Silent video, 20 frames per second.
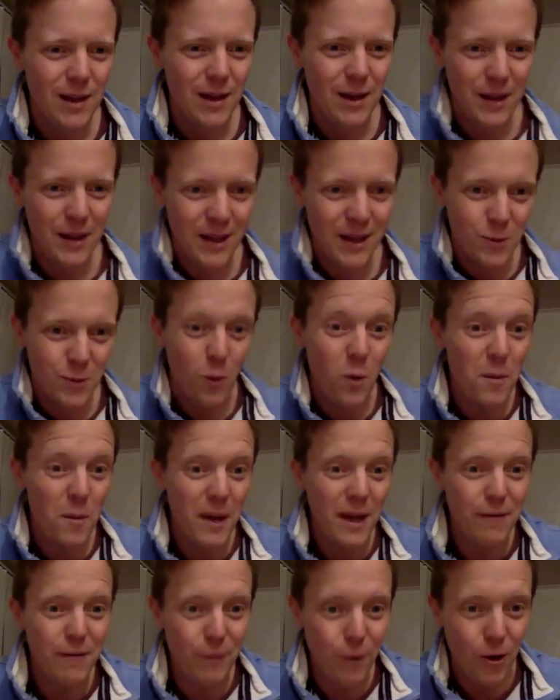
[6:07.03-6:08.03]
That's what we're
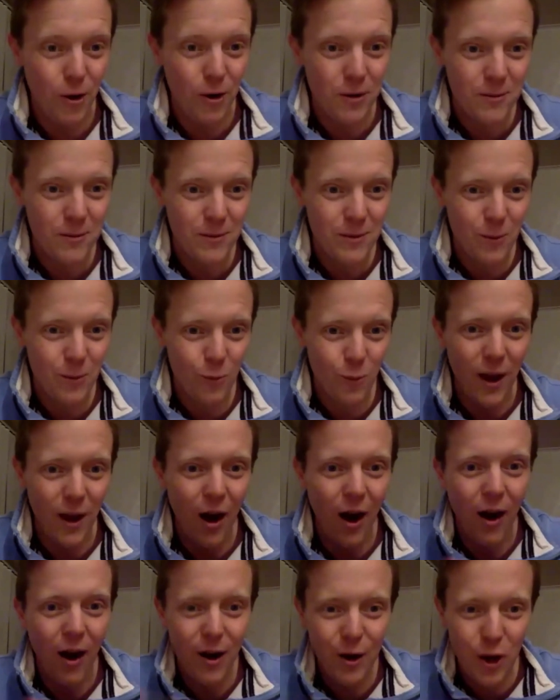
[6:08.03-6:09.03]
made for. We
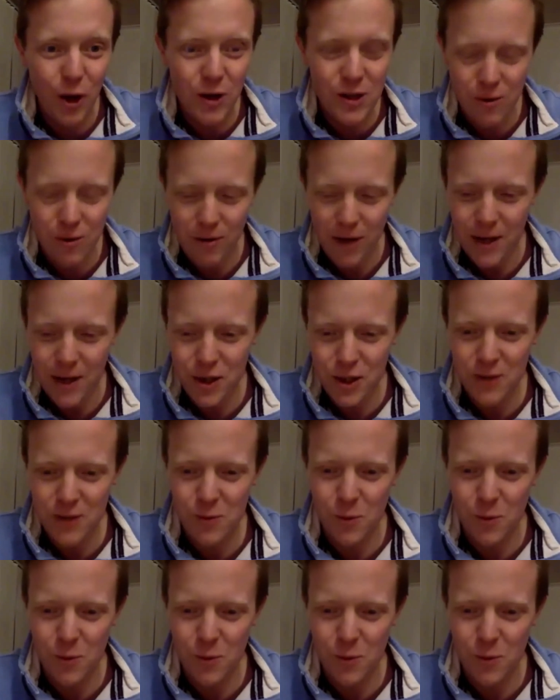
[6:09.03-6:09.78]
are God's creations.